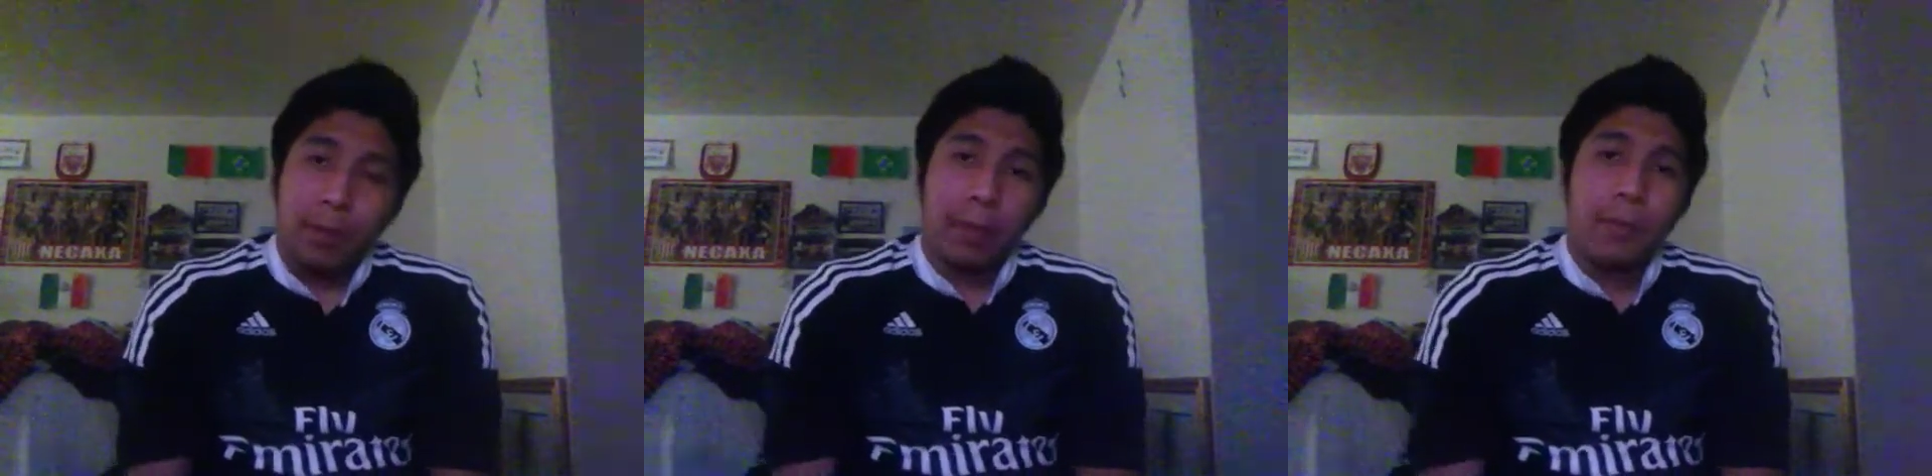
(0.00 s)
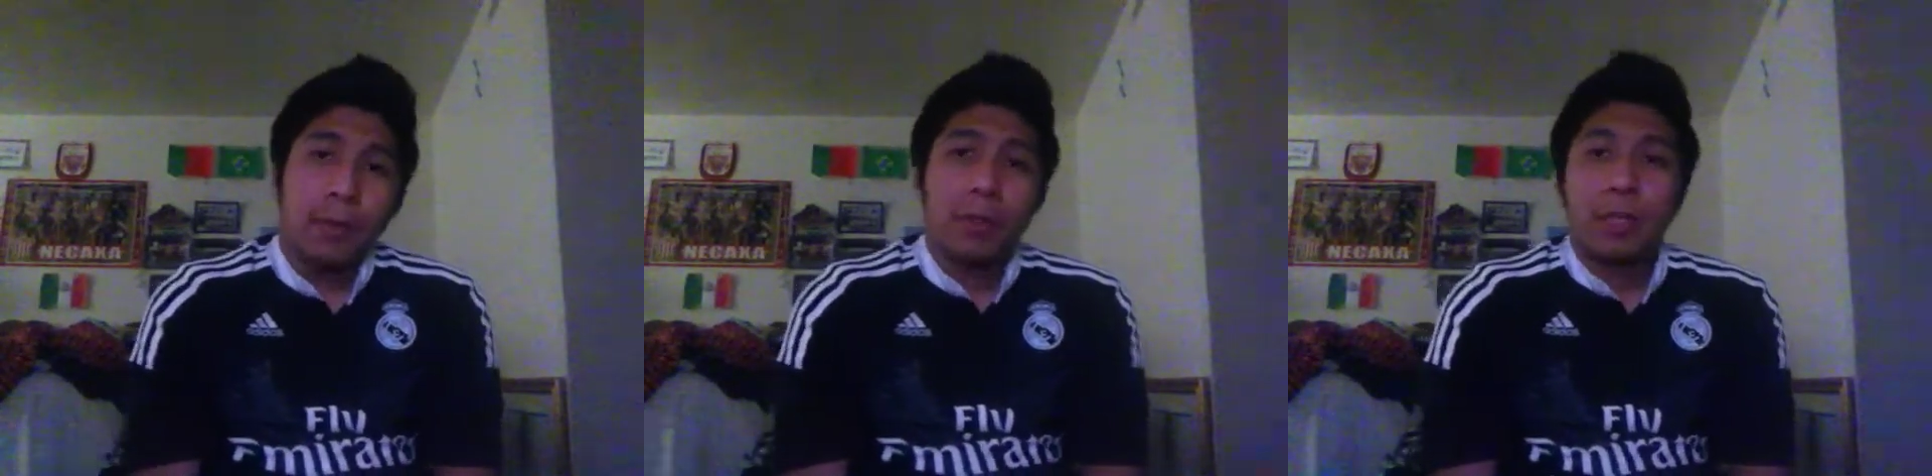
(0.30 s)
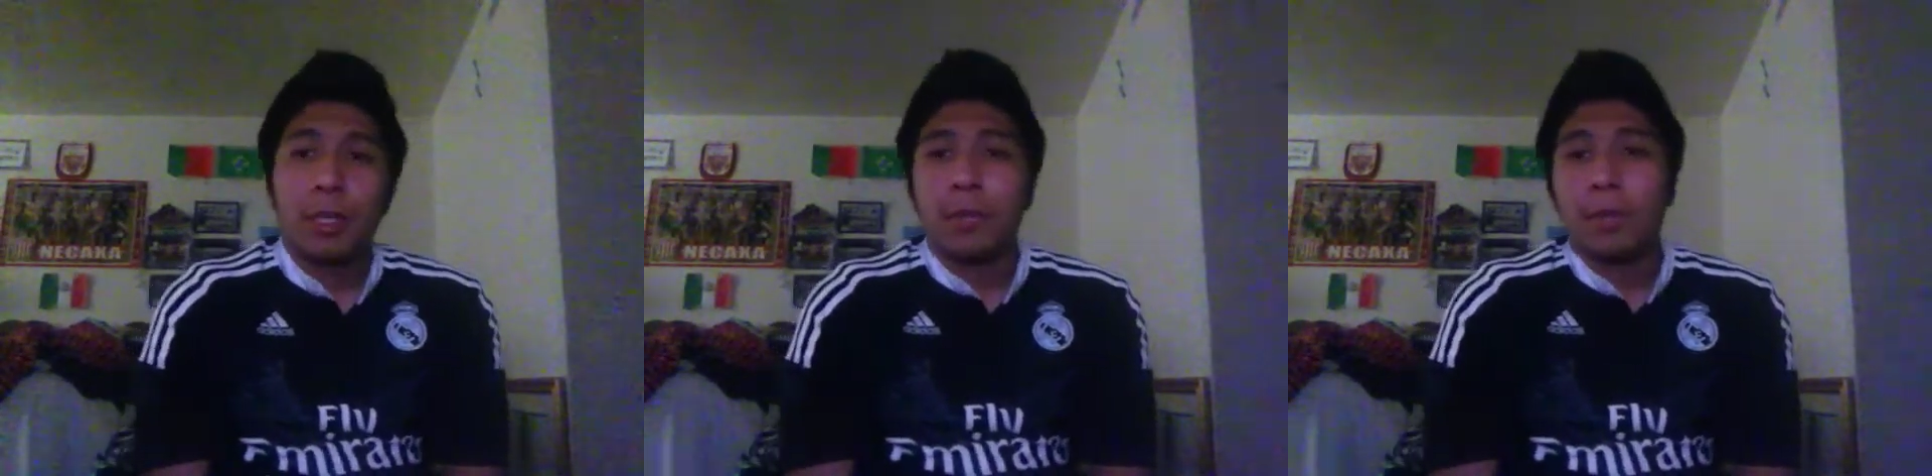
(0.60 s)
Even
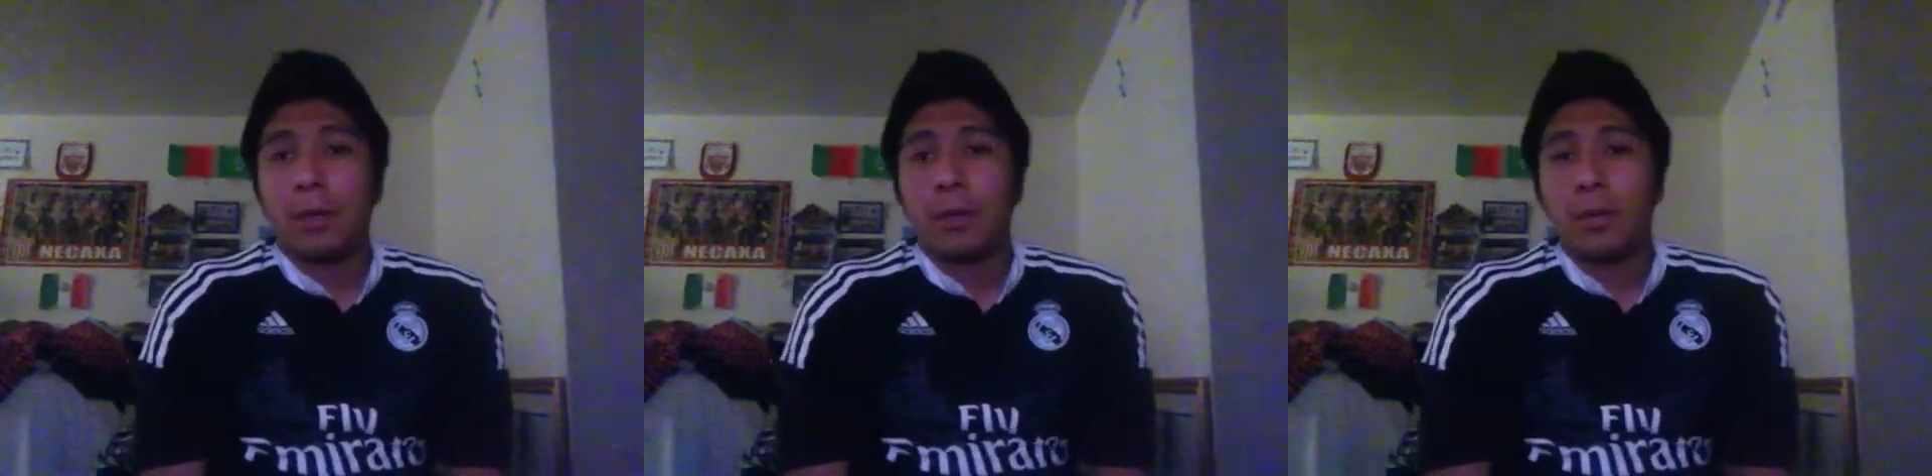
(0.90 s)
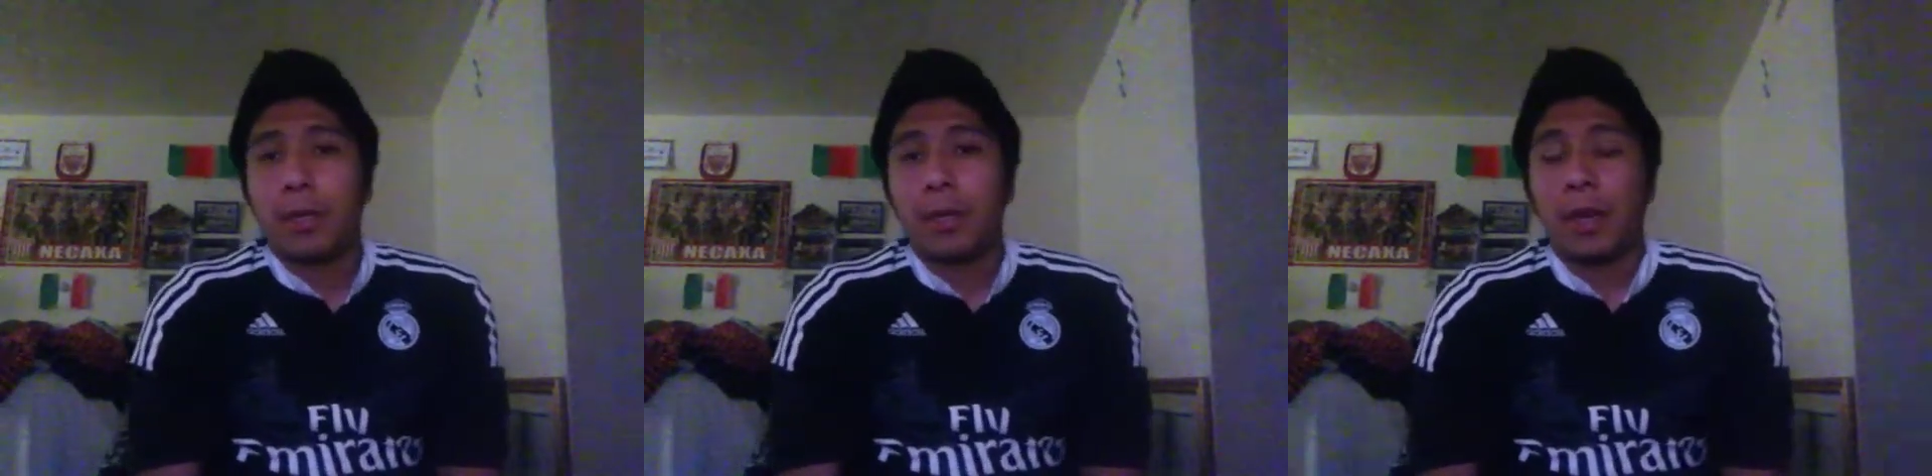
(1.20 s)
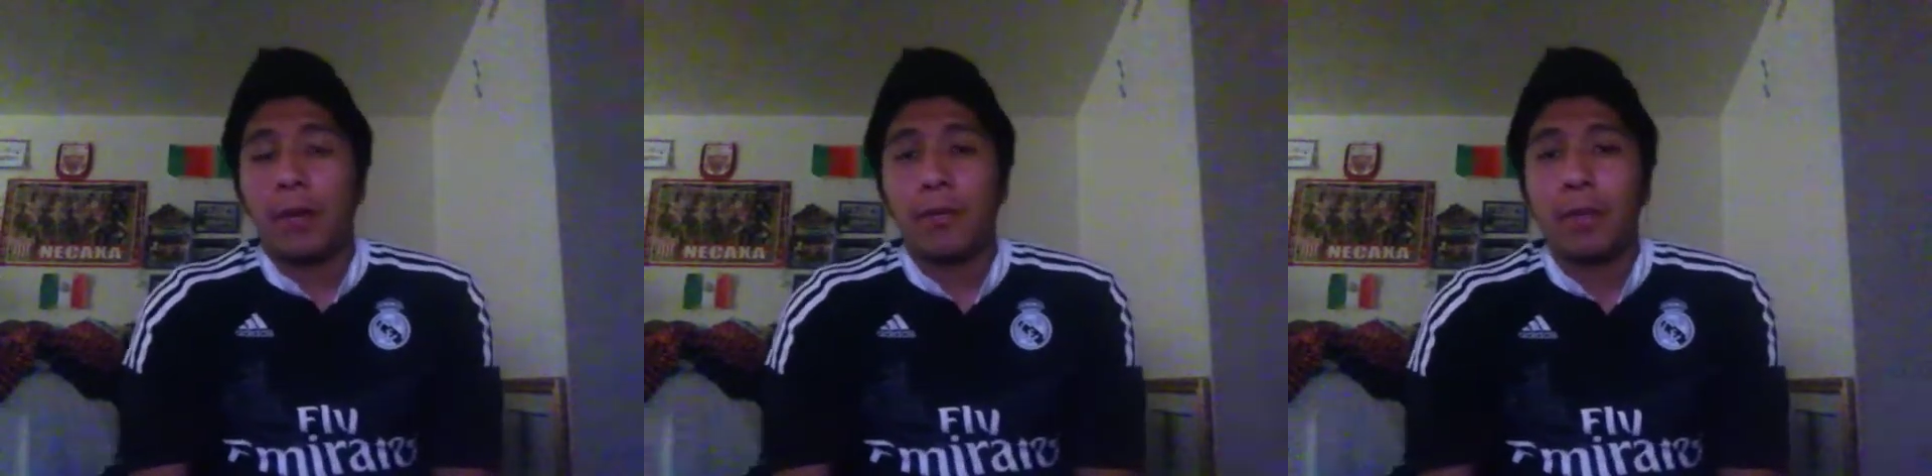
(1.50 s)
Cristiano Ronaldo, like,
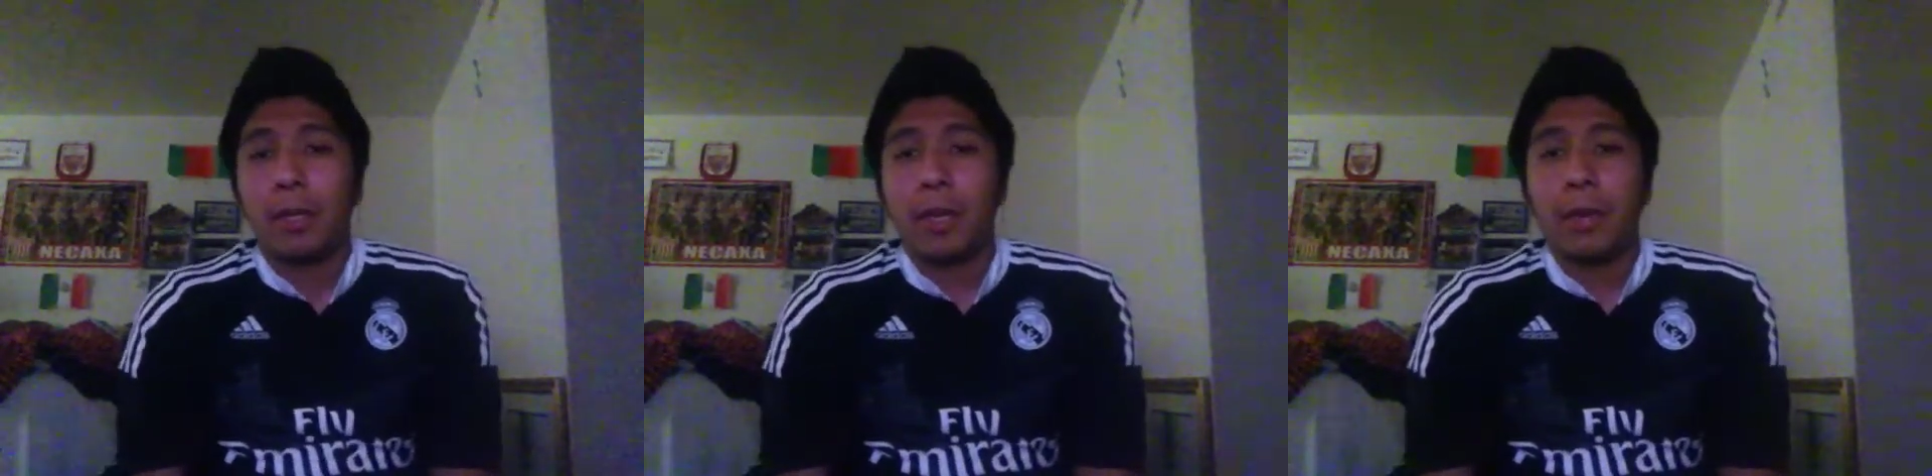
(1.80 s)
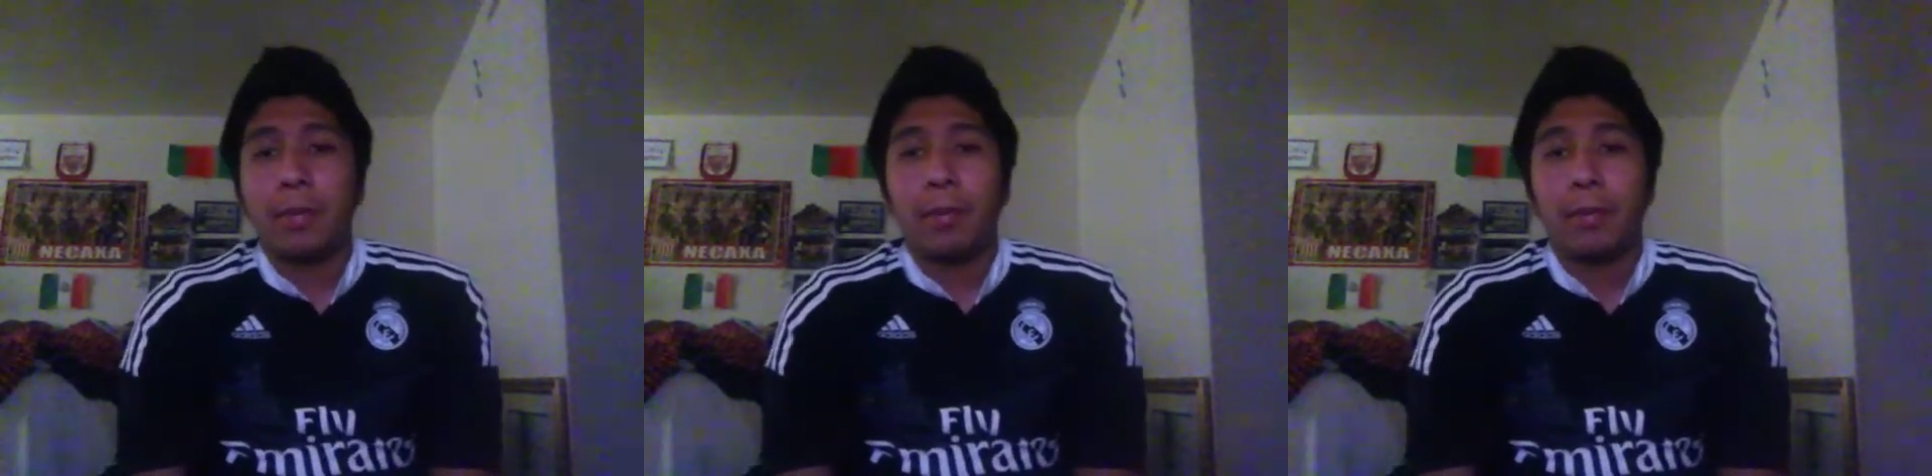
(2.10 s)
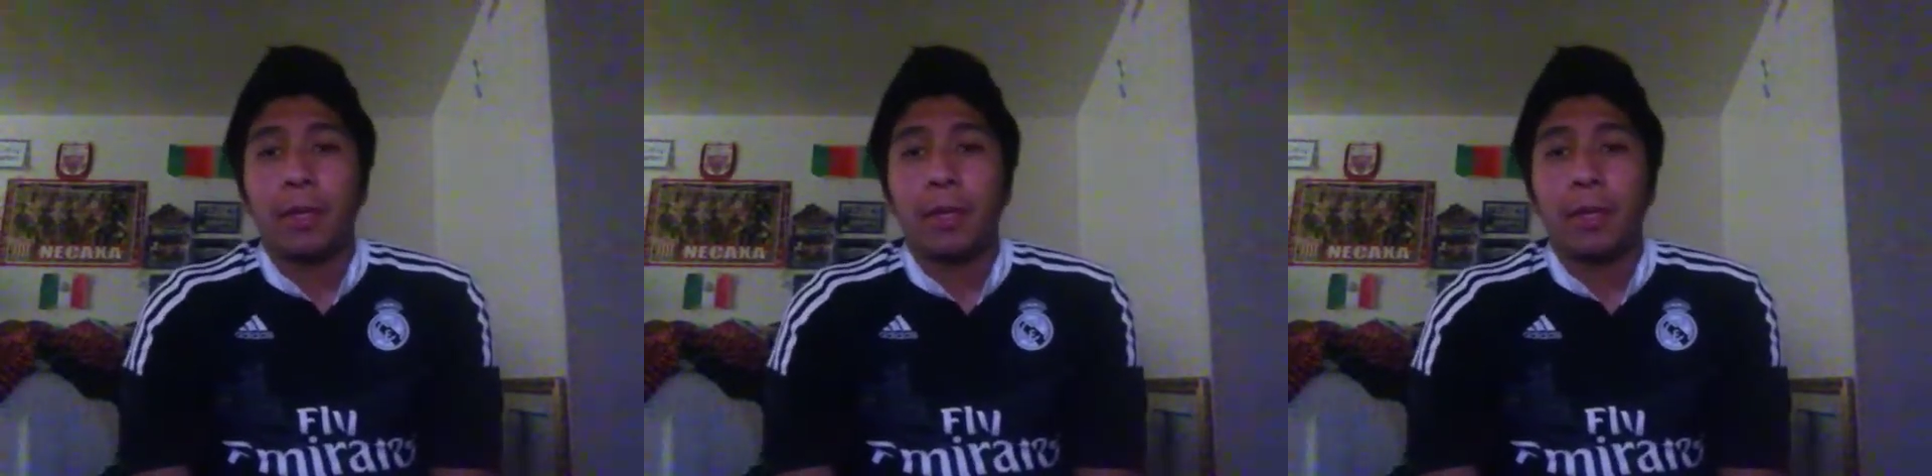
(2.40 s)
after the game,